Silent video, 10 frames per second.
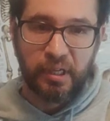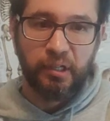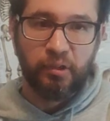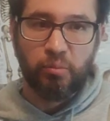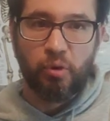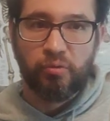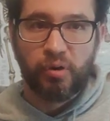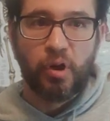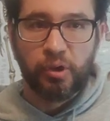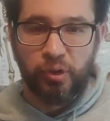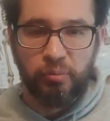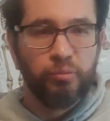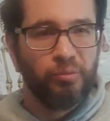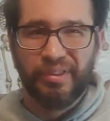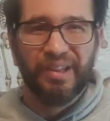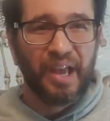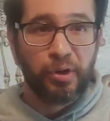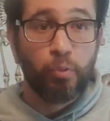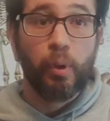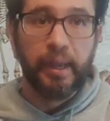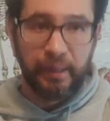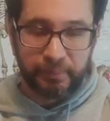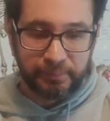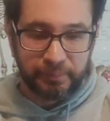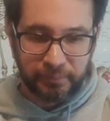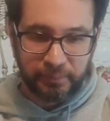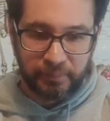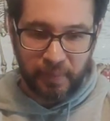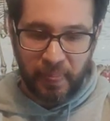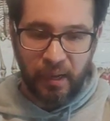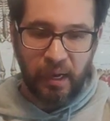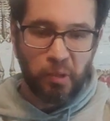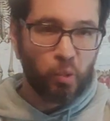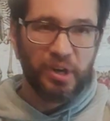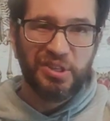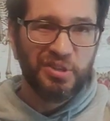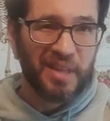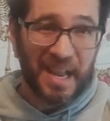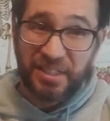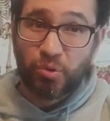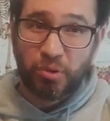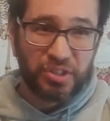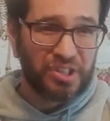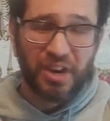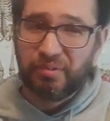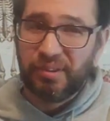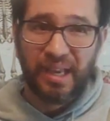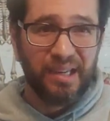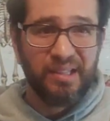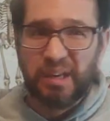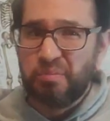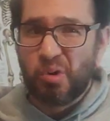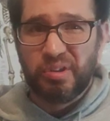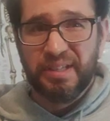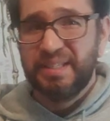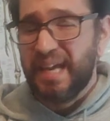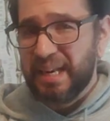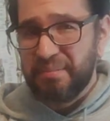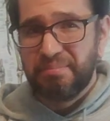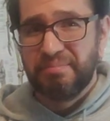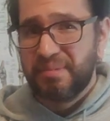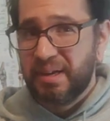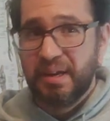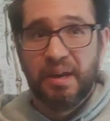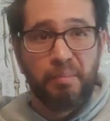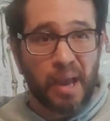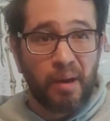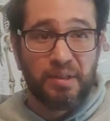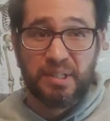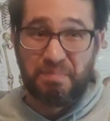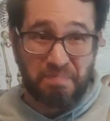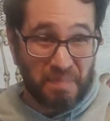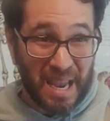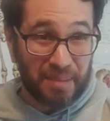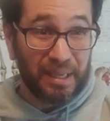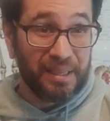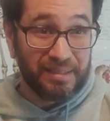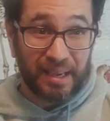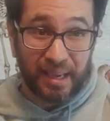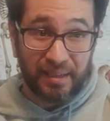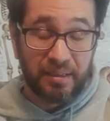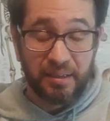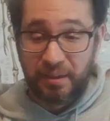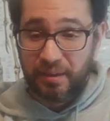and a little more volume with lighter weight. I wouldn't do that sort of stuff with anything more than 10 pounds, maybe 10.